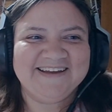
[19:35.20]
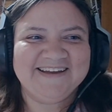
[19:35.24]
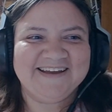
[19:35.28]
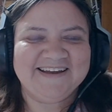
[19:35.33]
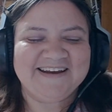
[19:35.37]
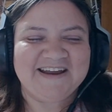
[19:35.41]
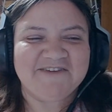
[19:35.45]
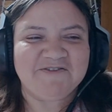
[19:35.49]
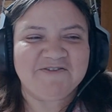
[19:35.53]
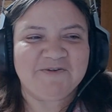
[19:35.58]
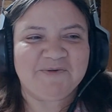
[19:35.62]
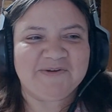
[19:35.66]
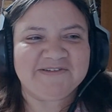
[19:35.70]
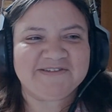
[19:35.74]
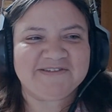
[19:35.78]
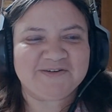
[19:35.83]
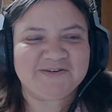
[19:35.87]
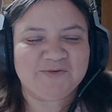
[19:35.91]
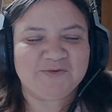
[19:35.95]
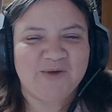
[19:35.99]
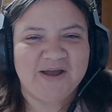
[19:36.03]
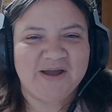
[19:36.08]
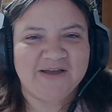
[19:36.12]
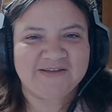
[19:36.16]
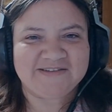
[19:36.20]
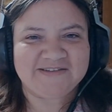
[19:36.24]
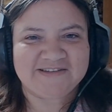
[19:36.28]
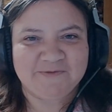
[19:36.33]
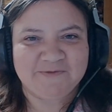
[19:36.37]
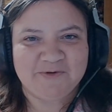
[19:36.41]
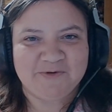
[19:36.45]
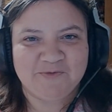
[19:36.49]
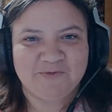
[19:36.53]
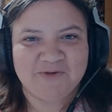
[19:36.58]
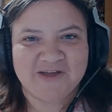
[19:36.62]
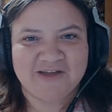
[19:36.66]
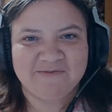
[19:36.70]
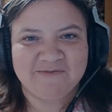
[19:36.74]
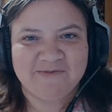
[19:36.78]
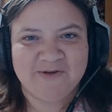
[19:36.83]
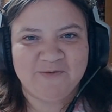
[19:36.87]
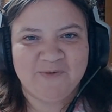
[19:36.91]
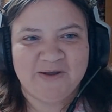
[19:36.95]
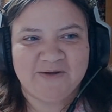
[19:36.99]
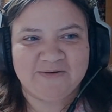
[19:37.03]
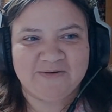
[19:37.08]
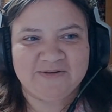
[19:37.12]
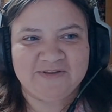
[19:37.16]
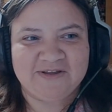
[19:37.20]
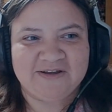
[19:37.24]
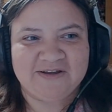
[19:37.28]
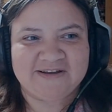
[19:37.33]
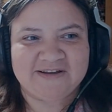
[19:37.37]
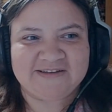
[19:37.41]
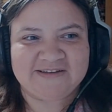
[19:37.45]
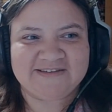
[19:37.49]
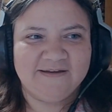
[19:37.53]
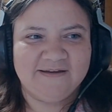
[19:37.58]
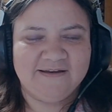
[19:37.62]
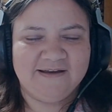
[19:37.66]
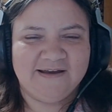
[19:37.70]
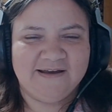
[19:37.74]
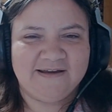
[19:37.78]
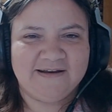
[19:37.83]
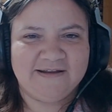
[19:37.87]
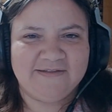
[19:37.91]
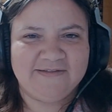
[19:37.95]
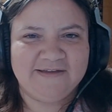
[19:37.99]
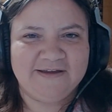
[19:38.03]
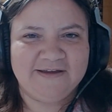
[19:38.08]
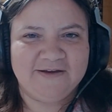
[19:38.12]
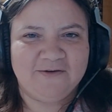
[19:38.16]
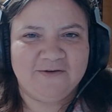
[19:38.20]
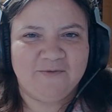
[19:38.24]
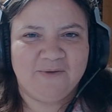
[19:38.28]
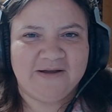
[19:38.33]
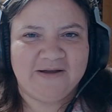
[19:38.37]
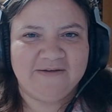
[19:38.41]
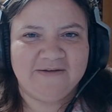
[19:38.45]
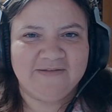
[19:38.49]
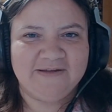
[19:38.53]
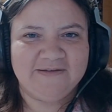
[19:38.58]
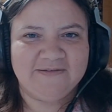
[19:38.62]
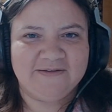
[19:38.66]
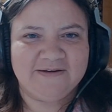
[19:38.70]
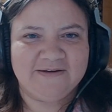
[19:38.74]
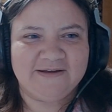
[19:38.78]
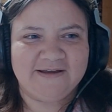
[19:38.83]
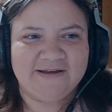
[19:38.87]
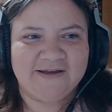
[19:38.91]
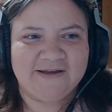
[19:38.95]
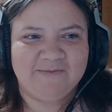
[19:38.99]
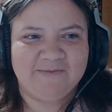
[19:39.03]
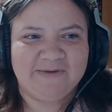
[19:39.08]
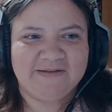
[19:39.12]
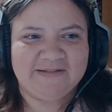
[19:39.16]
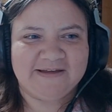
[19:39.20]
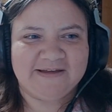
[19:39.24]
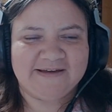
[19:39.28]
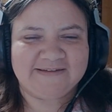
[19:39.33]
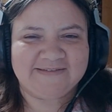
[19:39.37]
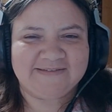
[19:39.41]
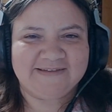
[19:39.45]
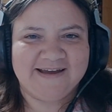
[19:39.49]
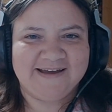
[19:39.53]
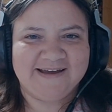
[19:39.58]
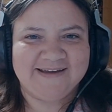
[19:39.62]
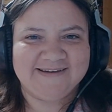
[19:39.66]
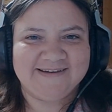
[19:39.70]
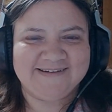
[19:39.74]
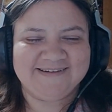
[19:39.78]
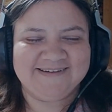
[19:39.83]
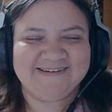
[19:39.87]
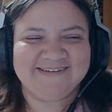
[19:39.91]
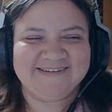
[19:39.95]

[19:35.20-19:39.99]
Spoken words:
And every once in a while, someone will give me weird looks, and I think, why are they looking at me like that?